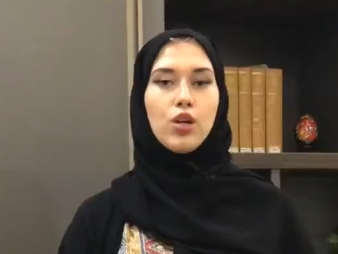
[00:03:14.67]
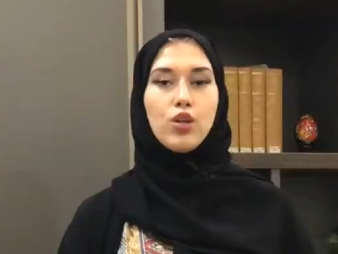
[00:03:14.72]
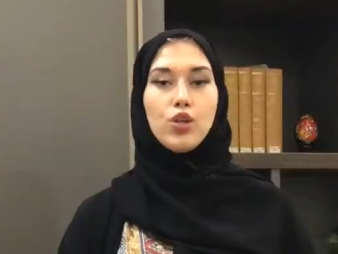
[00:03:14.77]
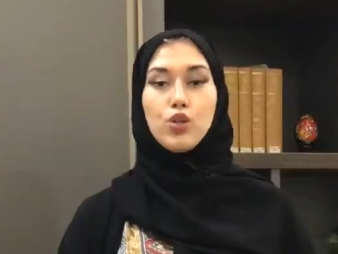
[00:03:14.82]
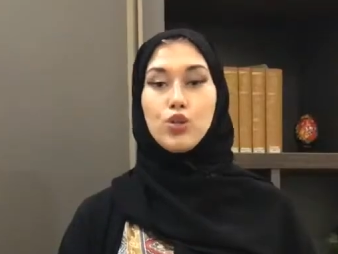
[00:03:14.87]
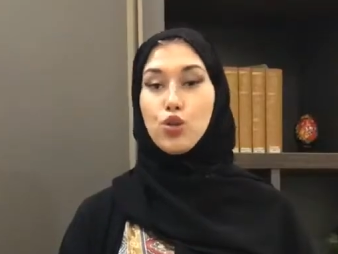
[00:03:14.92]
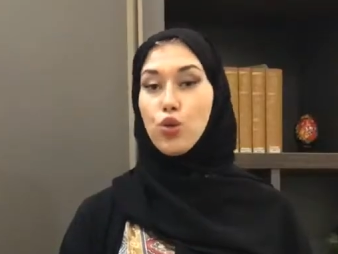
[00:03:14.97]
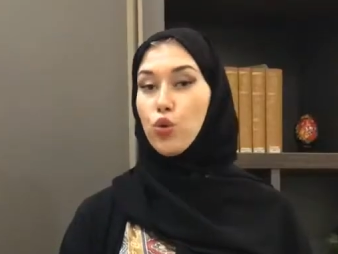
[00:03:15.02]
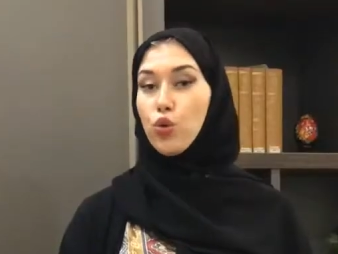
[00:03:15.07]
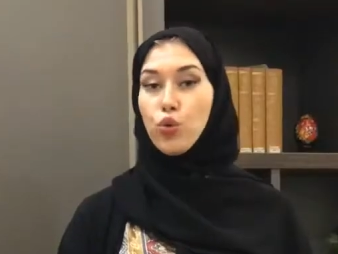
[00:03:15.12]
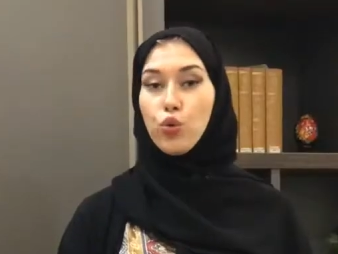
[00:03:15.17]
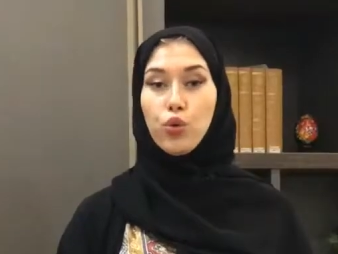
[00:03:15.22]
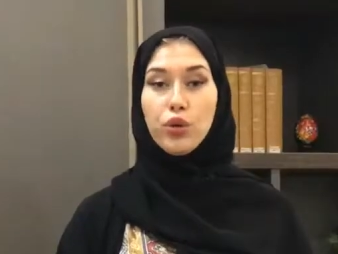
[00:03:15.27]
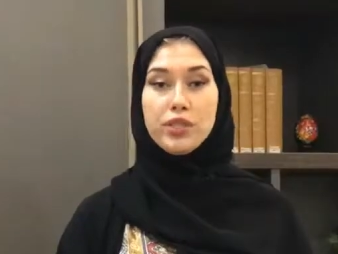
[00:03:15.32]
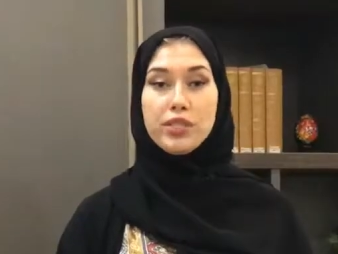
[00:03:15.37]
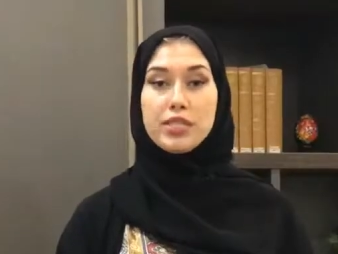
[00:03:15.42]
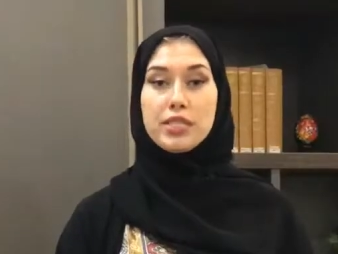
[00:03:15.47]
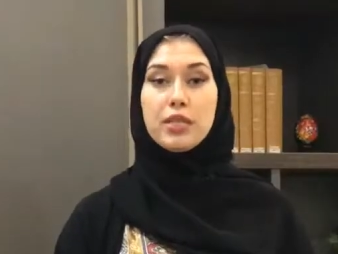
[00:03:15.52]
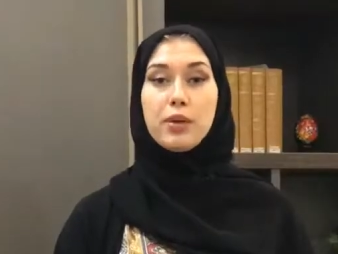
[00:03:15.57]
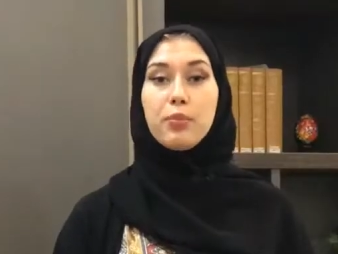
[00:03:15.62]
So,
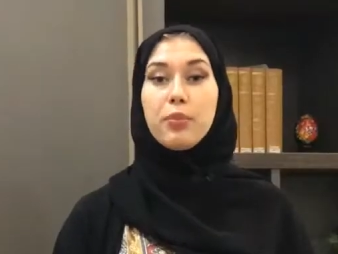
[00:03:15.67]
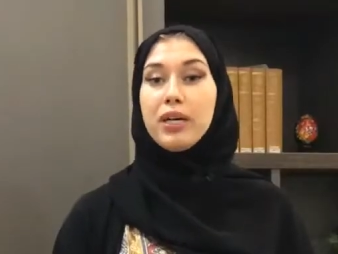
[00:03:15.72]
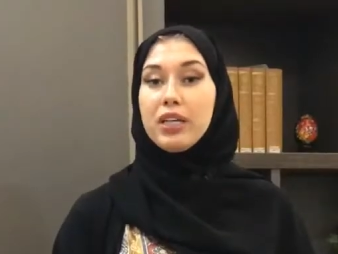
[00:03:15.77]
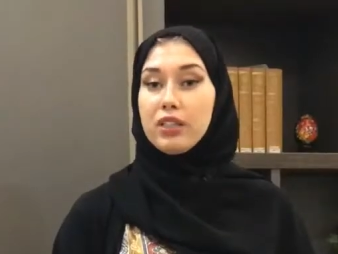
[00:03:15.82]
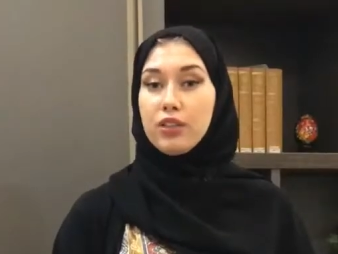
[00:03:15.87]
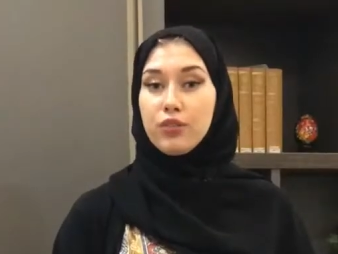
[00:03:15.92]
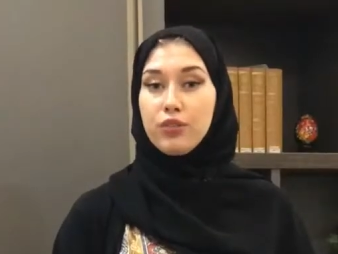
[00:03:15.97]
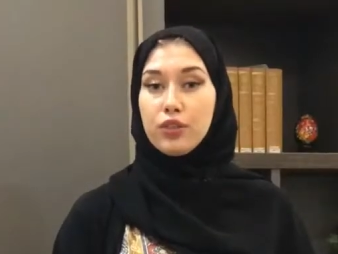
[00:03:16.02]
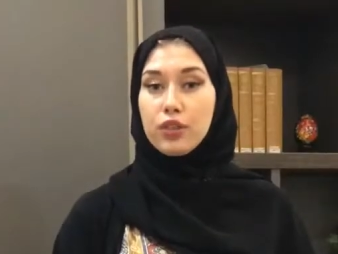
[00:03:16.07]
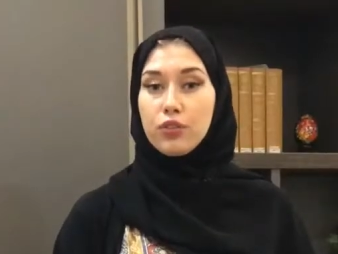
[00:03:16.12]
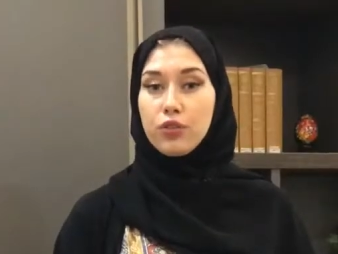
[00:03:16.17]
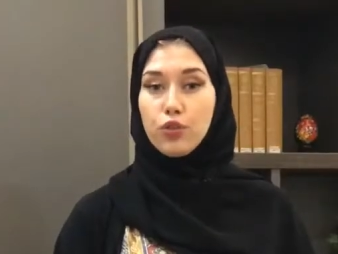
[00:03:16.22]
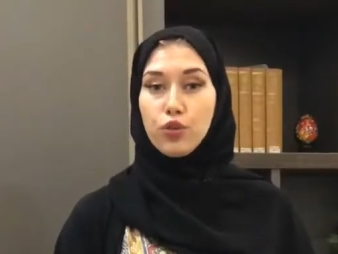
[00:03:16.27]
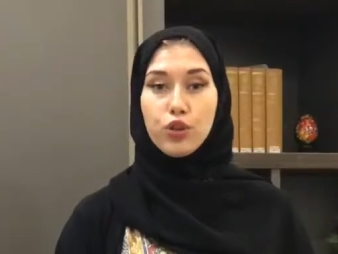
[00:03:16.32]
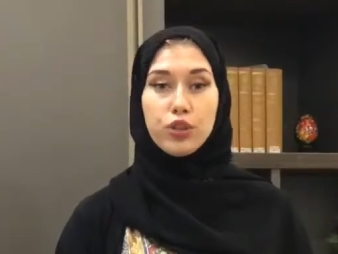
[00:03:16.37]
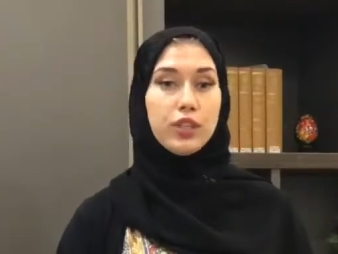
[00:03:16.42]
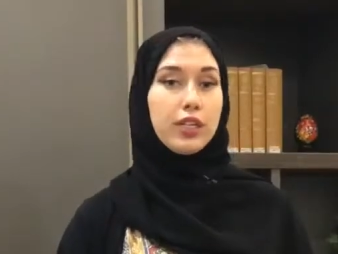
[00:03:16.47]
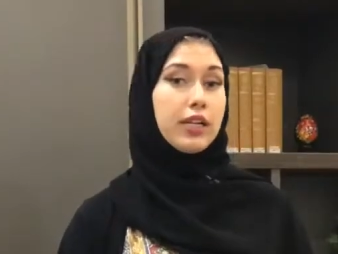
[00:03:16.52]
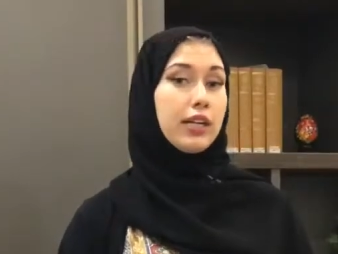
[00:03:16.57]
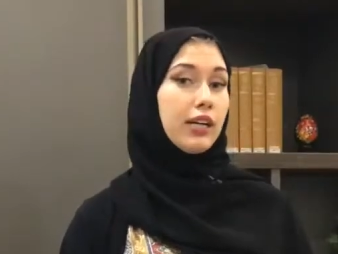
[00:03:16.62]
what's the benefit
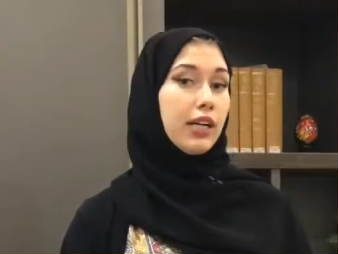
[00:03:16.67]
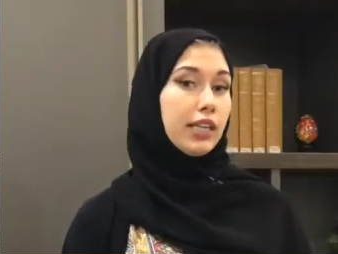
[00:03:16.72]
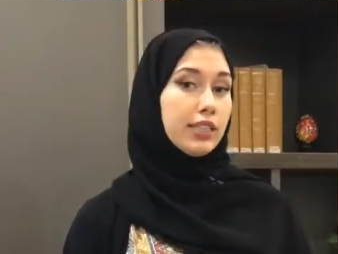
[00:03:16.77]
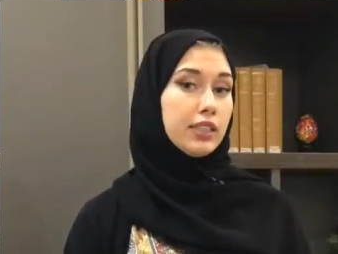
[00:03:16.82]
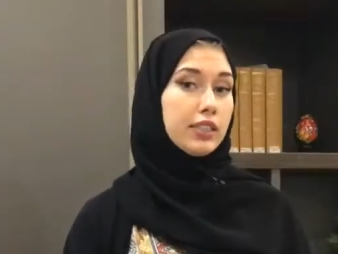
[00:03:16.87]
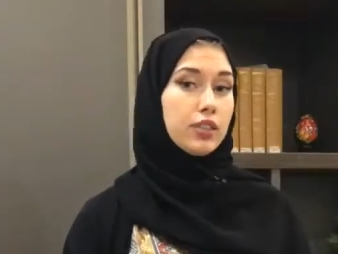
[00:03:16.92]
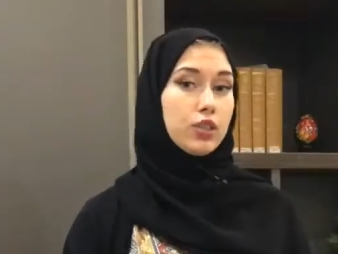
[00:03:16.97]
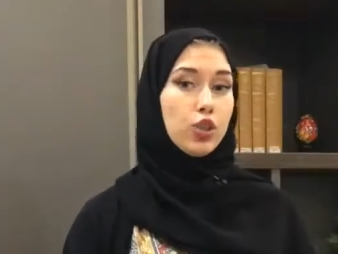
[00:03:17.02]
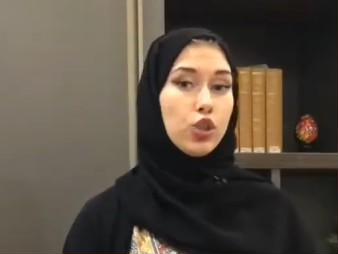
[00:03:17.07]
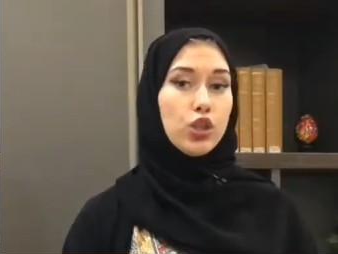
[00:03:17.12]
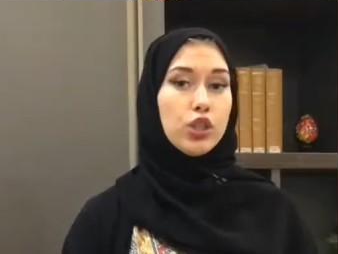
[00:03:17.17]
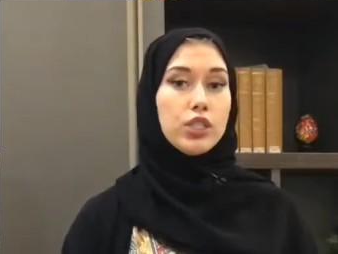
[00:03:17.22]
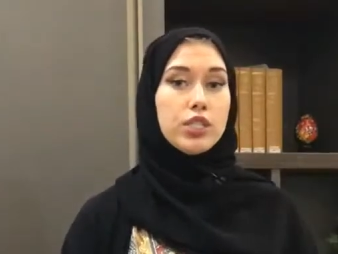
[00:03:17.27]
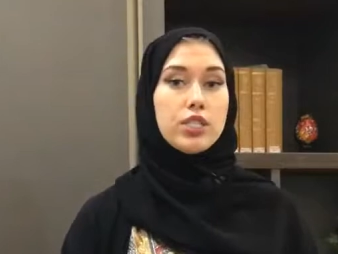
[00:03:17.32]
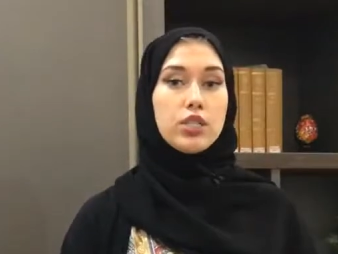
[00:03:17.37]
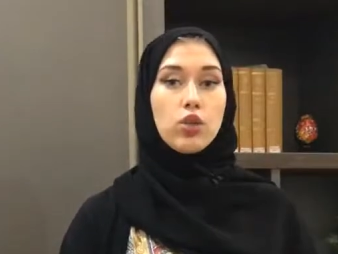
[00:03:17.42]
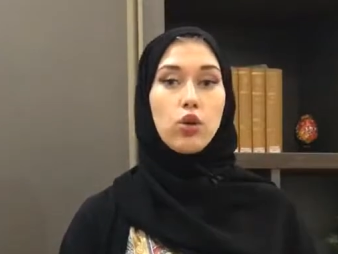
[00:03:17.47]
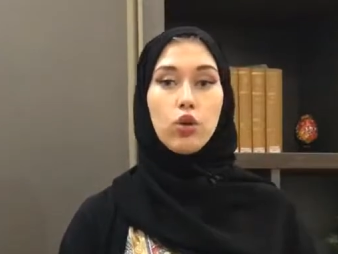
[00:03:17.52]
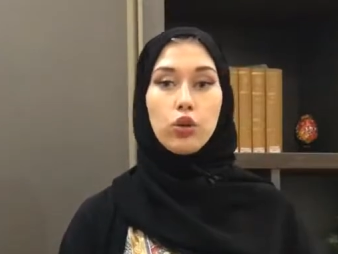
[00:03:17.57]
for the creditors